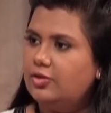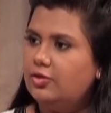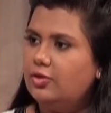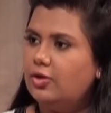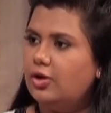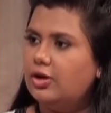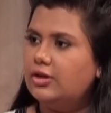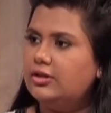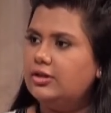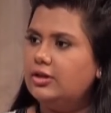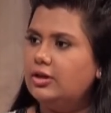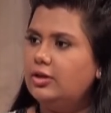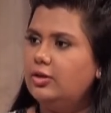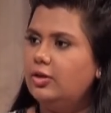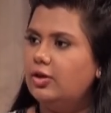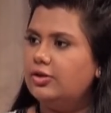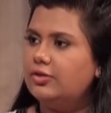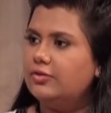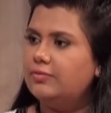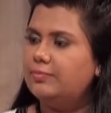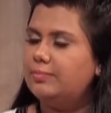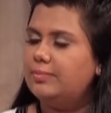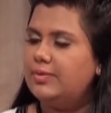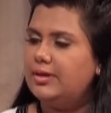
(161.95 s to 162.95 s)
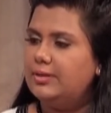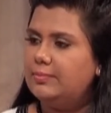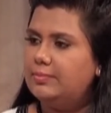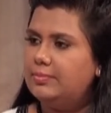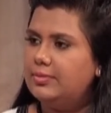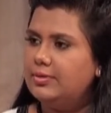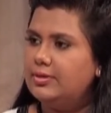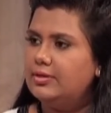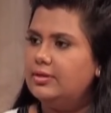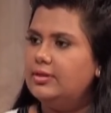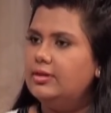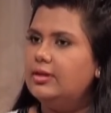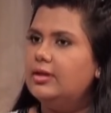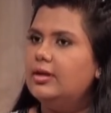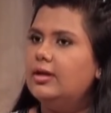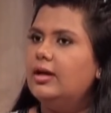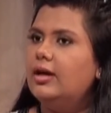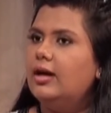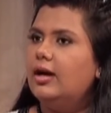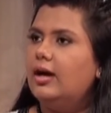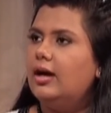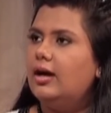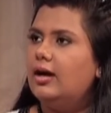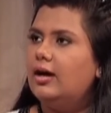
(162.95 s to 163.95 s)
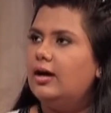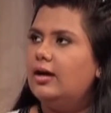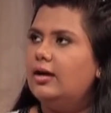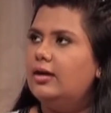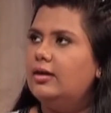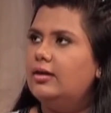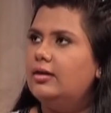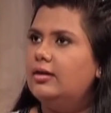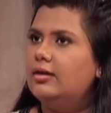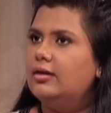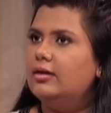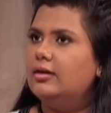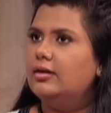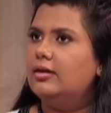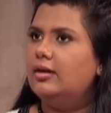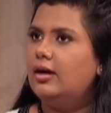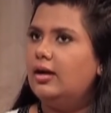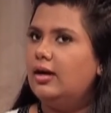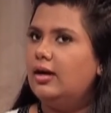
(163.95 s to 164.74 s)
not a lot of people are